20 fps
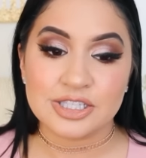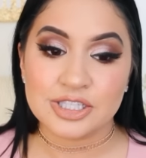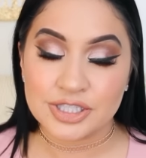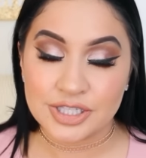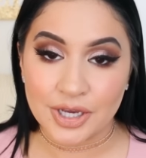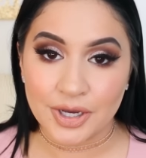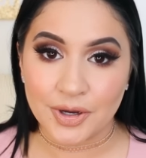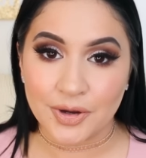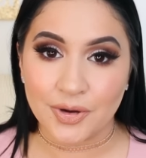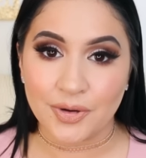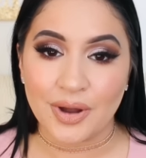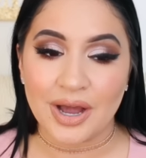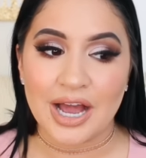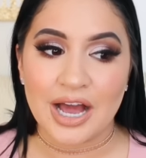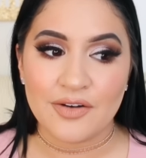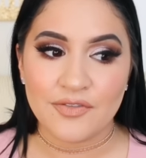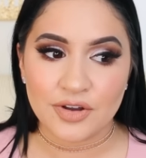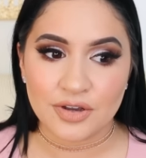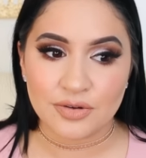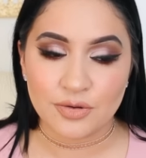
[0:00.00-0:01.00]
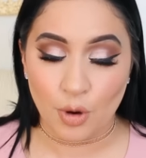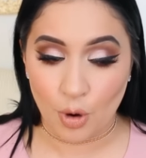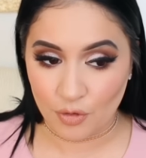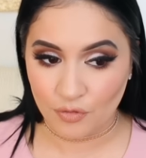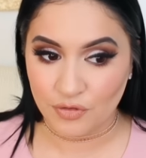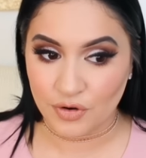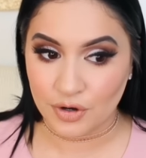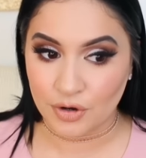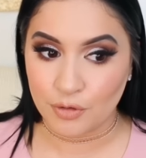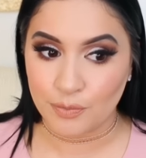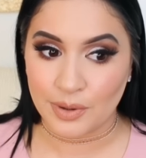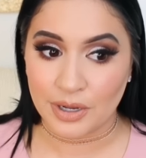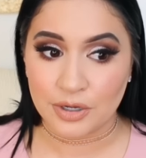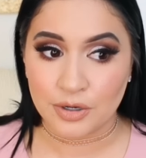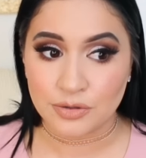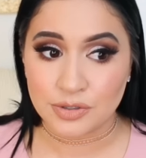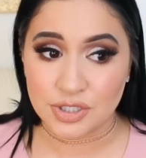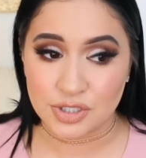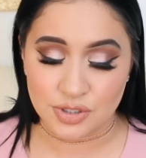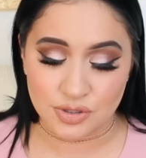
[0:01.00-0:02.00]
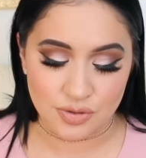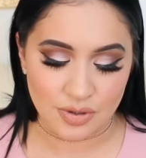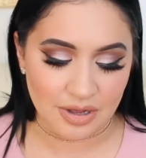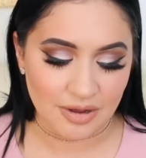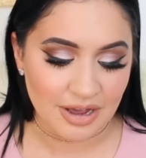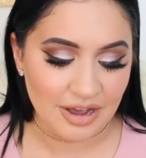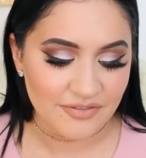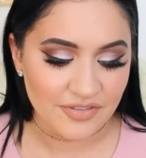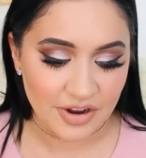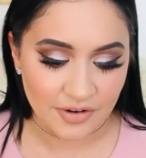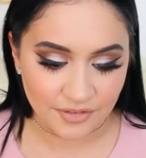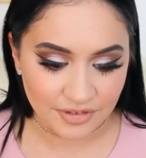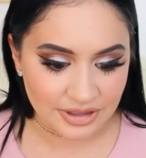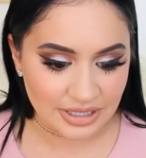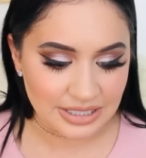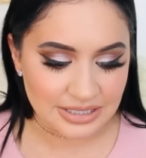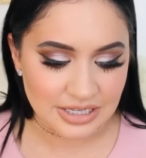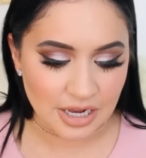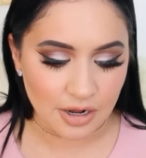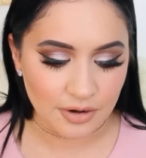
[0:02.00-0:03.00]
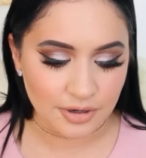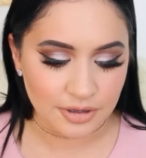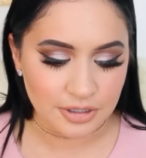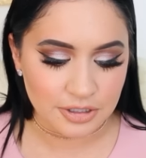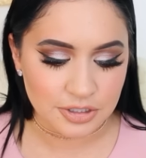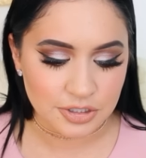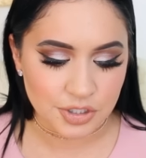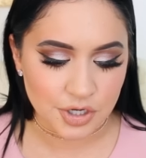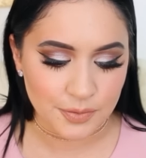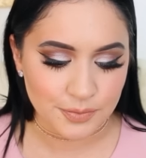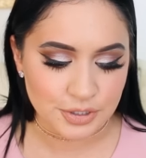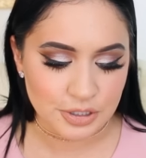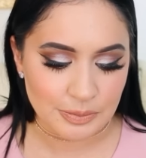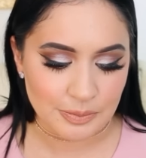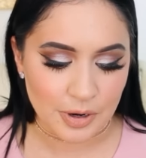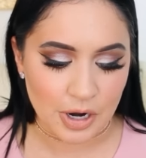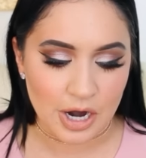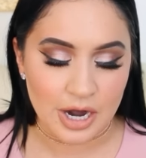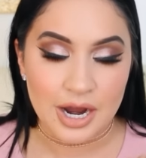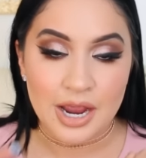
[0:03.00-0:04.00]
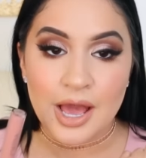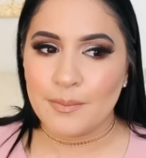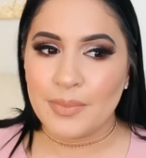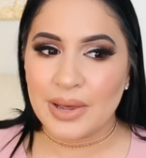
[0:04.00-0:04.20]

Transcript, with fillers: So I have an Ofra coupon code too. I'll have everything down in the description bar.